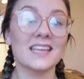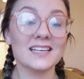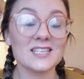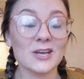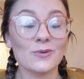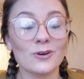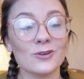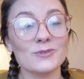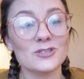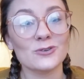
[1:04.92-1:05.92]
They too are going
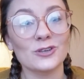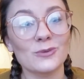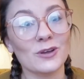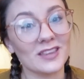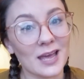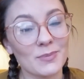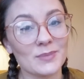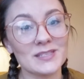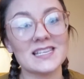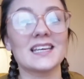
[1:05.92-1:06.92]
to be showing you what their
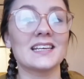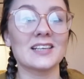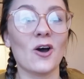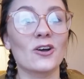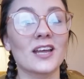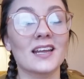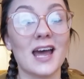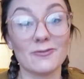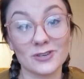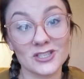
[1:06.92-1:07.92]
babies eat on an
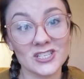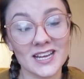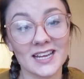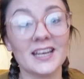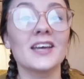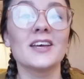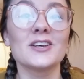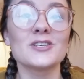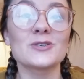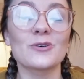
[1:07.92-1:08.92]
average day.
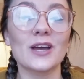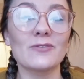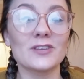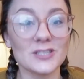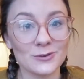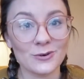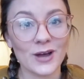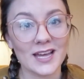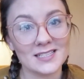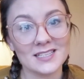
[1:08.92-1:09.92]
So if you do go
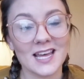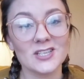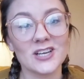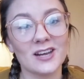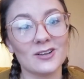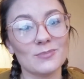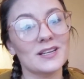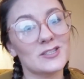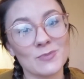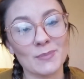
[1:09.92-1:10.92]
ahead to their channel,
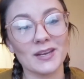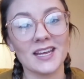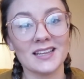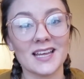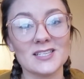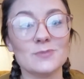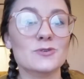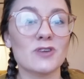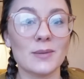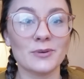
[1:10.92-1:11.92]
please remember to hit their
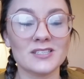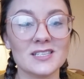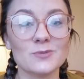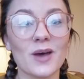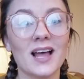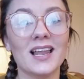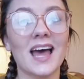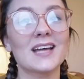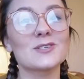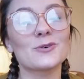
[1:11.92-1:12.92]
subscribe buttons as well
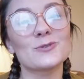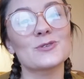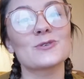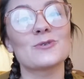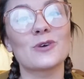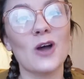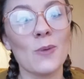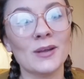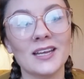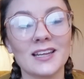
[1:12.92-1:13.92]
and also
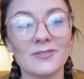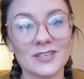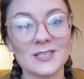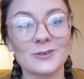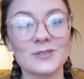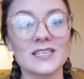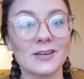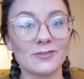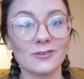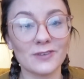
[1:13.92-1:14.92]
comment in their videos
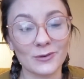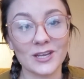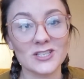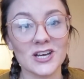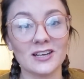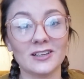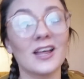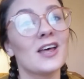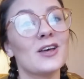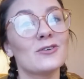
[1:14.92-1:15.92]
if you found their channel
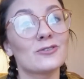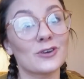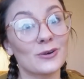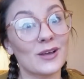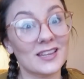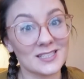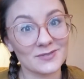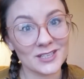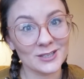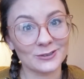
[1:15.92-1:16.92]
through this
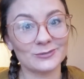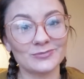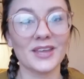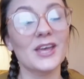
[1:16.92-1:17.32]
video.